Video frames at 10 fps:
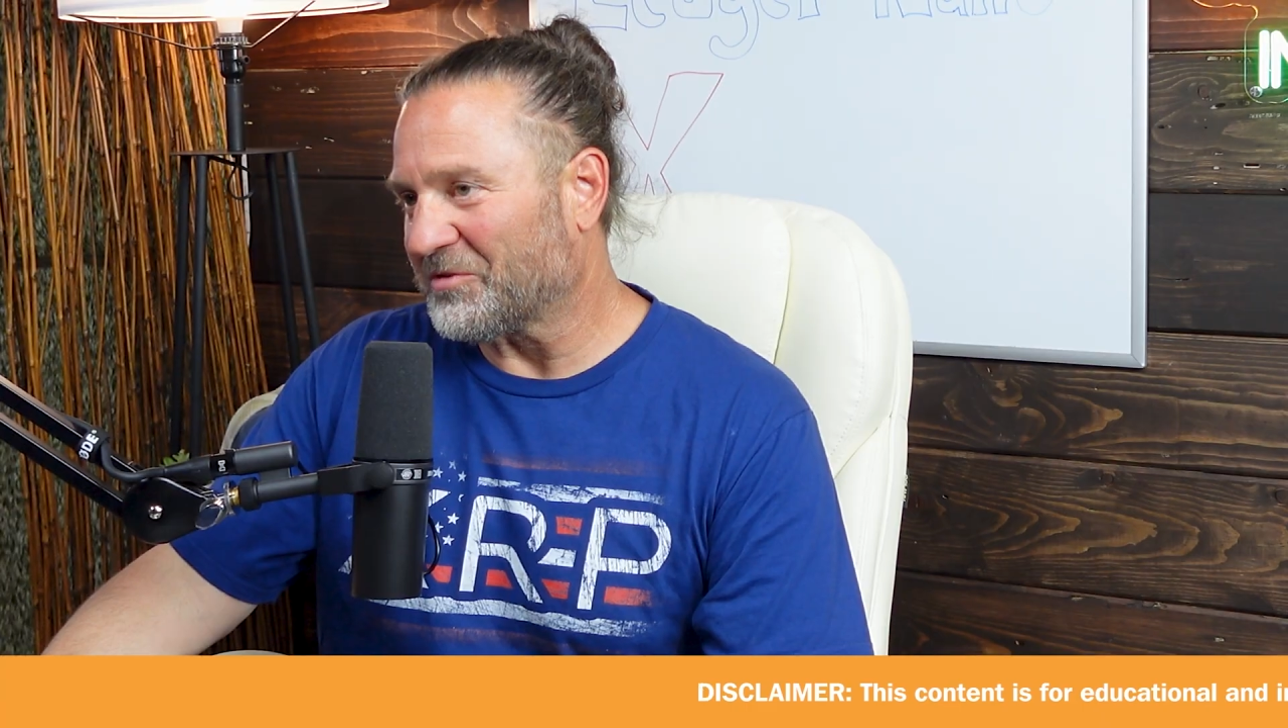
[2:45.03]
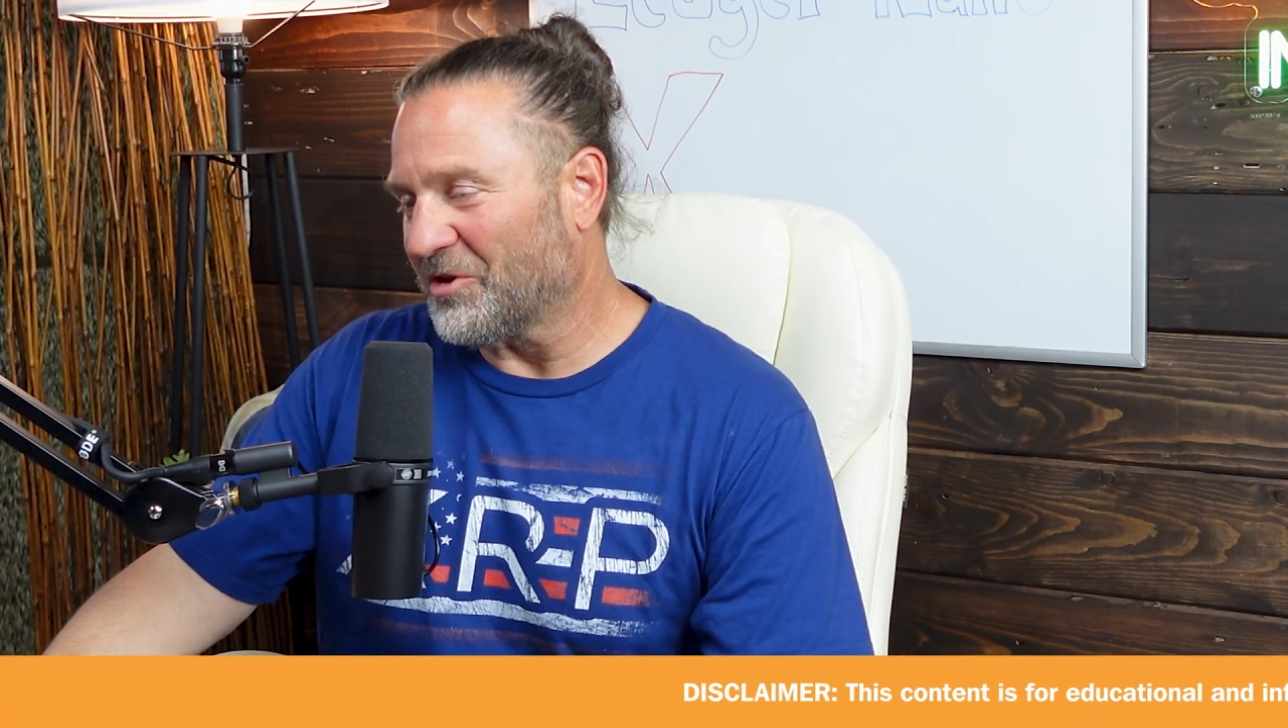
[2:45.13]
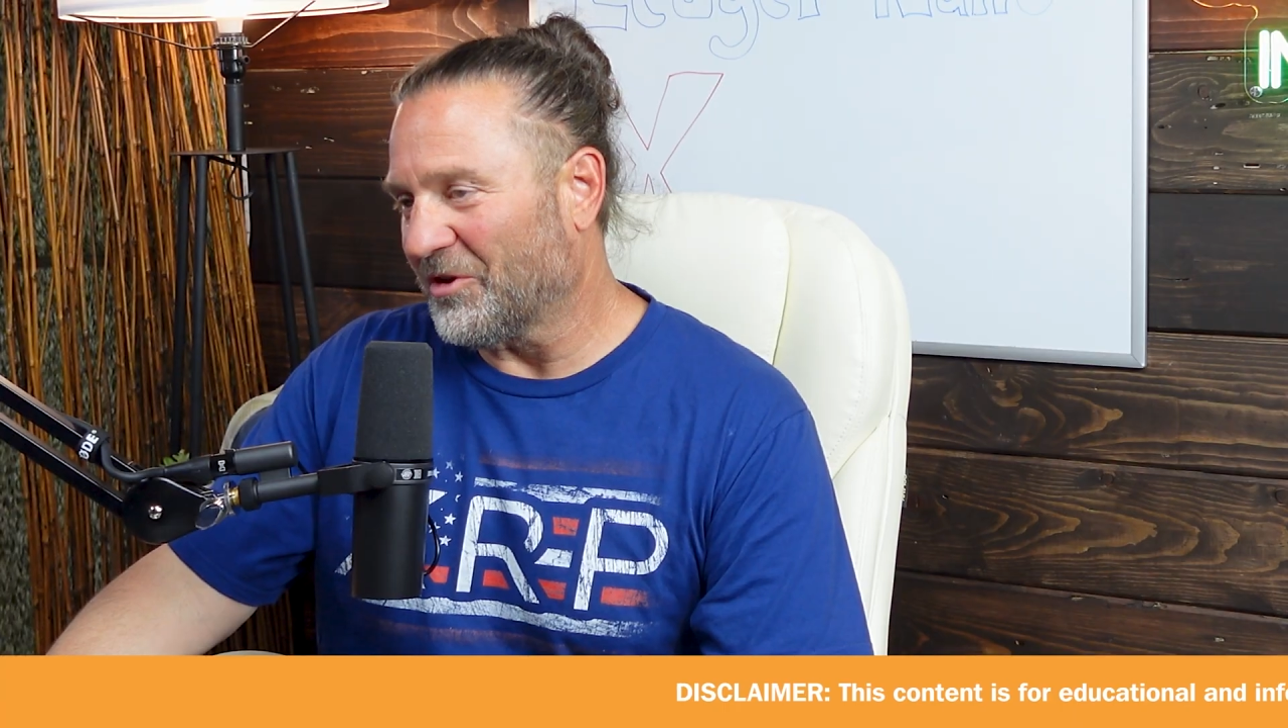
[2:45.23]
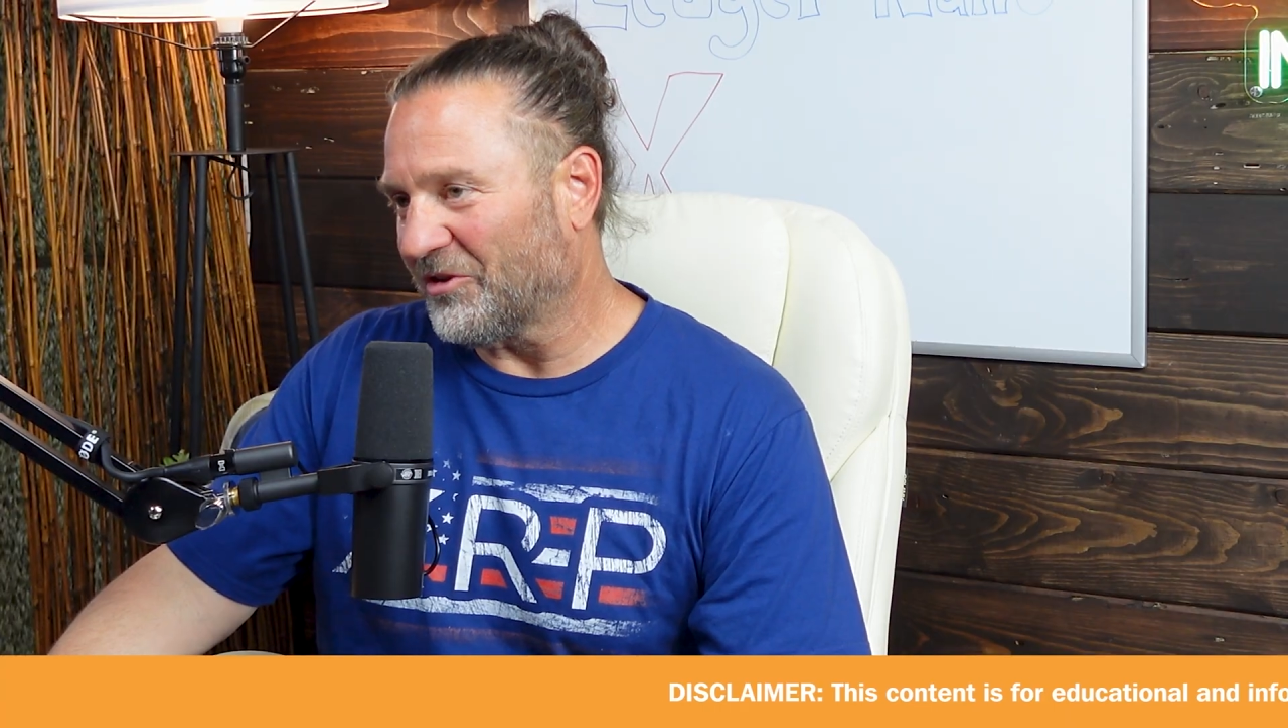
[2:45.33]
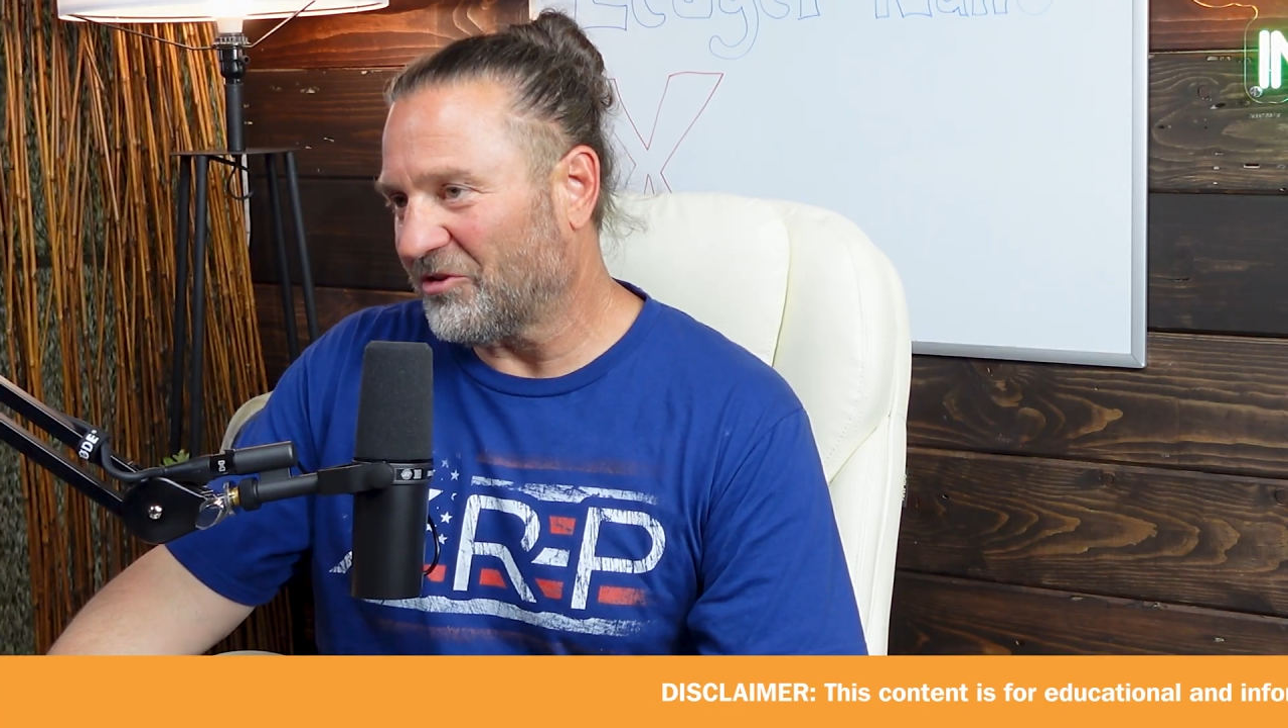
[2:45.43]
for
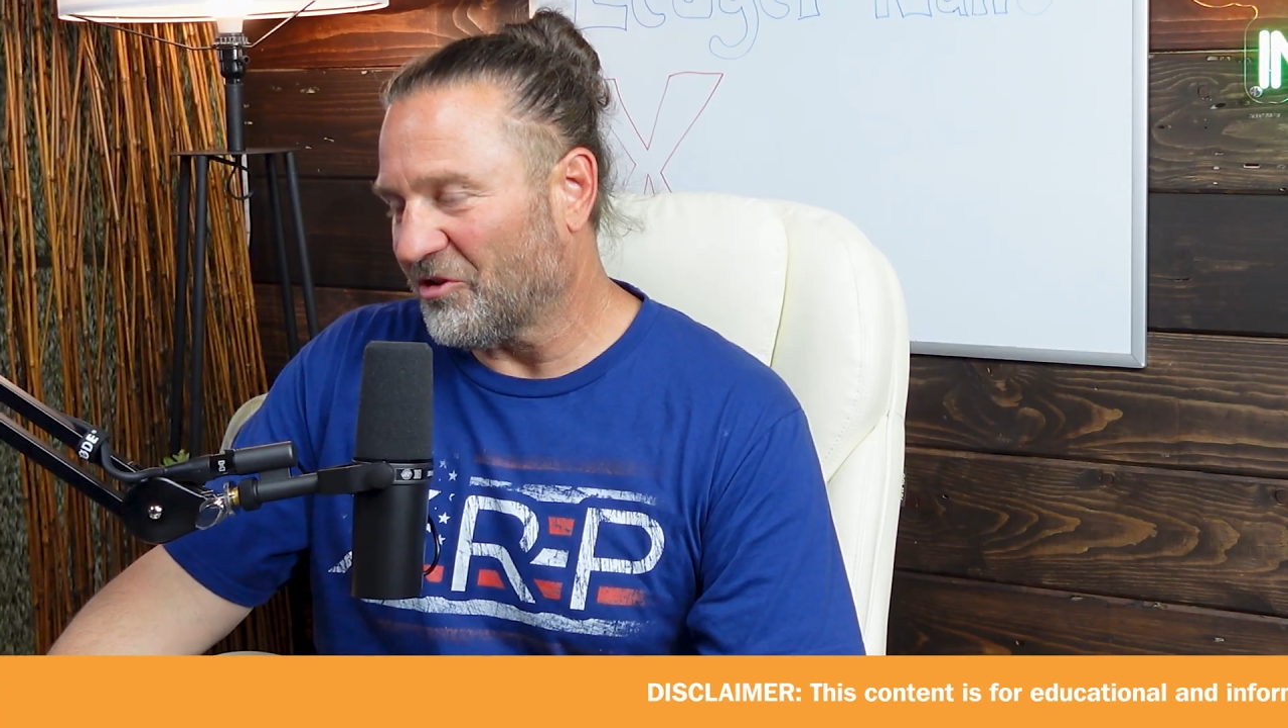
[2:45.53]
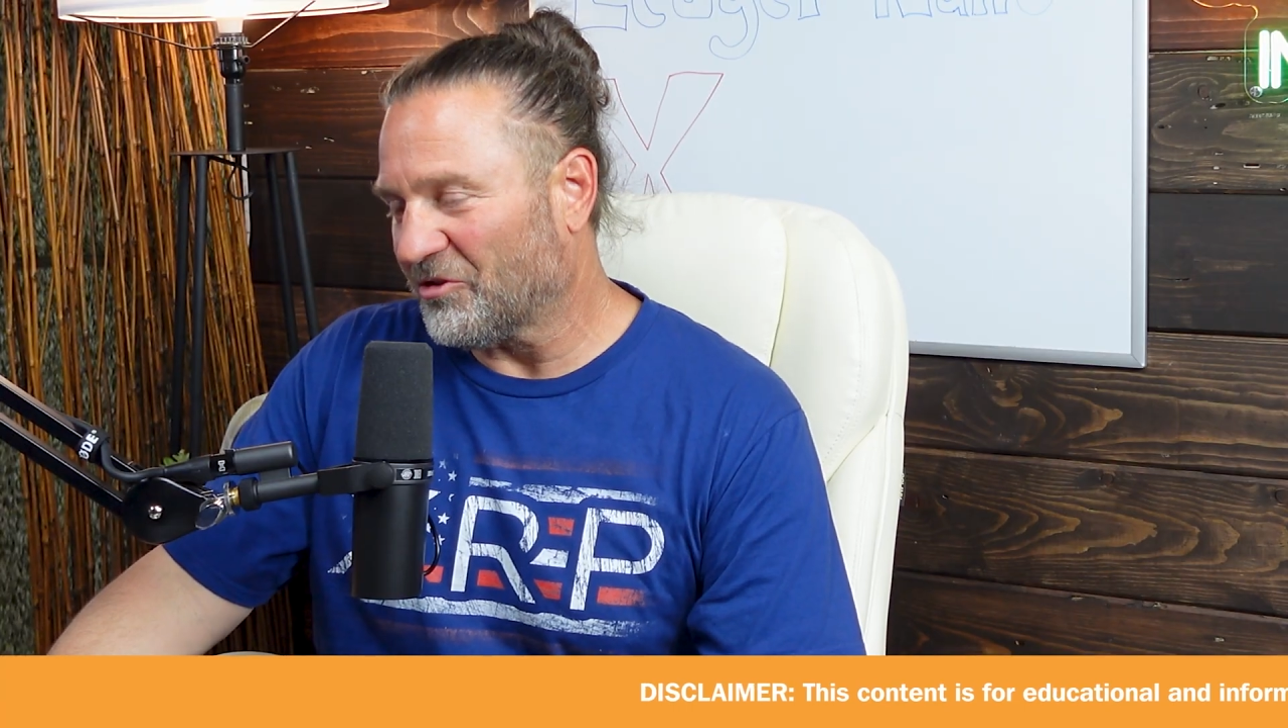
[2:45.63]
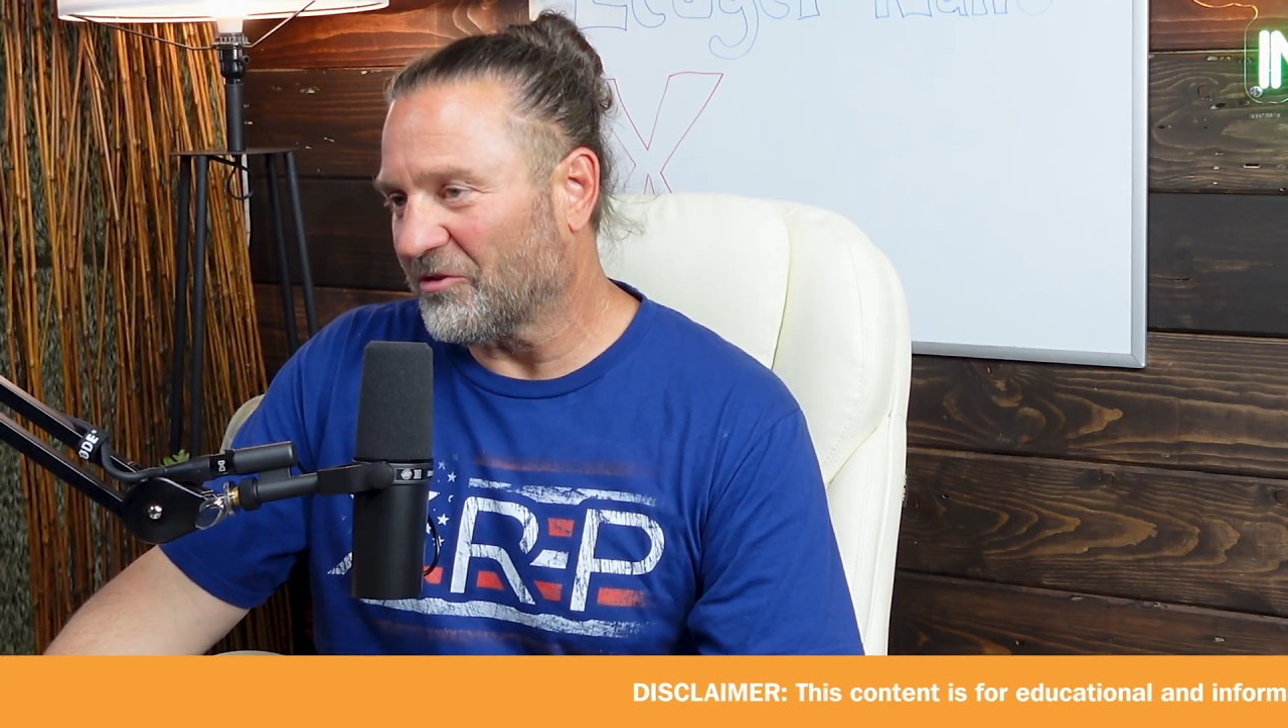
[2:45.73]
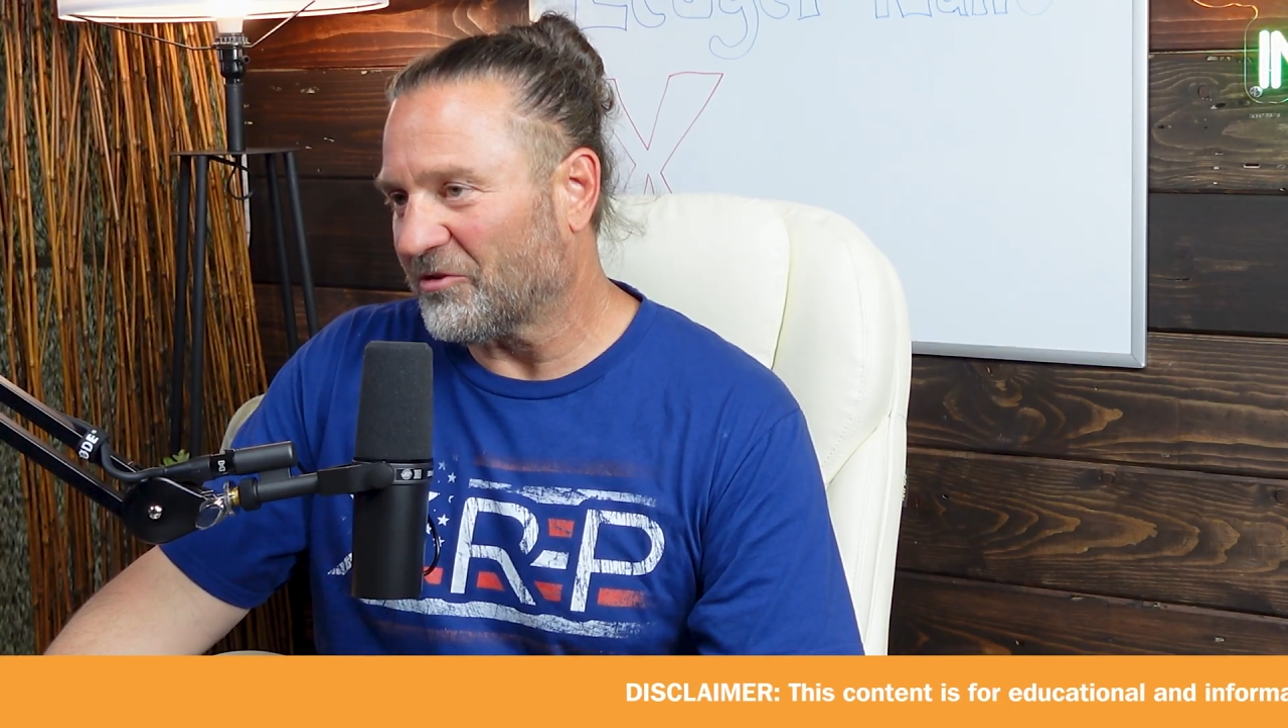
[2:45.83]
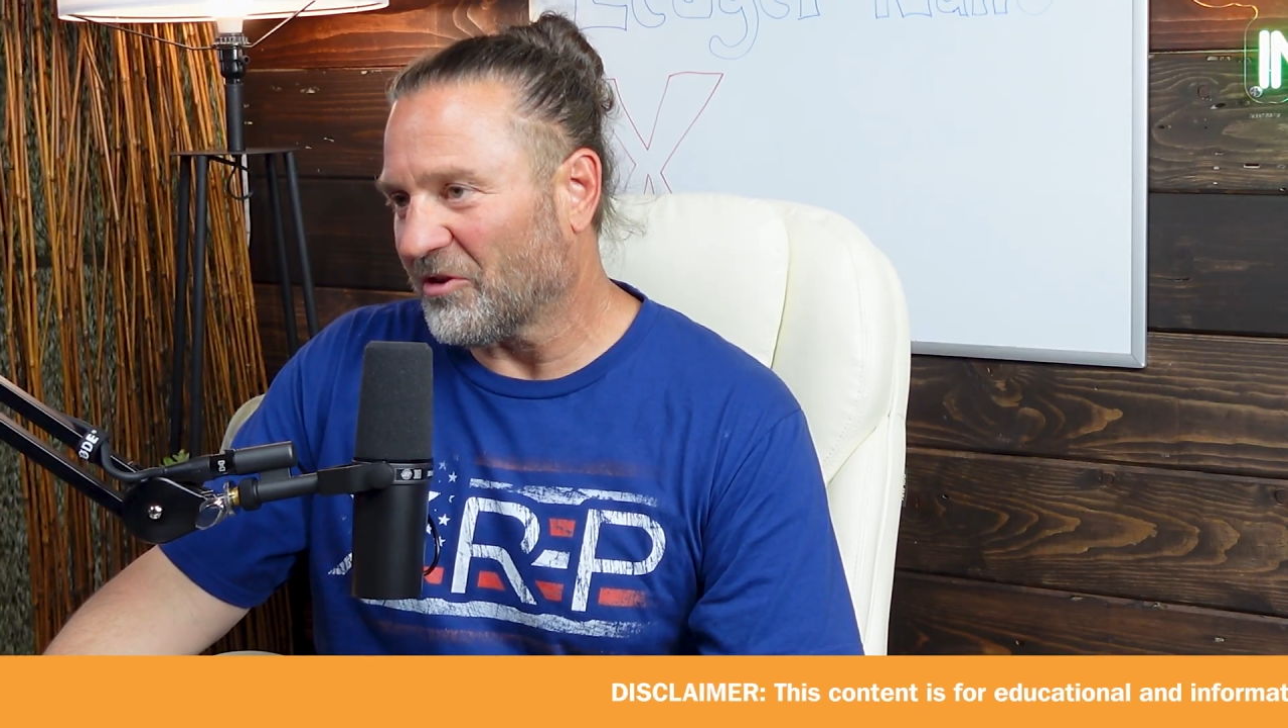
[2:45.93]
your decisions